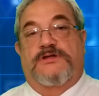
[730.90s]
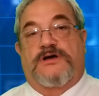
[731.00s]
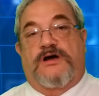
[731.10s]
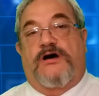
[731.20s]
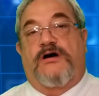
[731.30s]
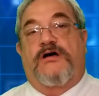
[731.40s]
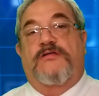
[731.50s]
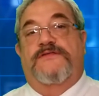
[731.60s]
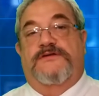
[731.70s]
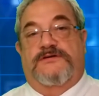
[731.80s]

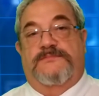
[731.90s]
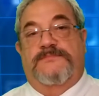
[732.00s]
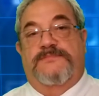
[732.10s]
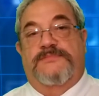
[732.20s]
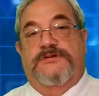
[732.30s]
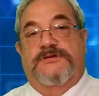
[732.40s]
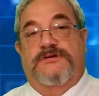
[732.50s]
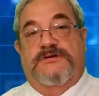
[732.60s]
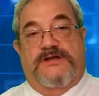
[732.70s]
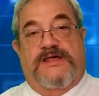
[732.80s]
Call them and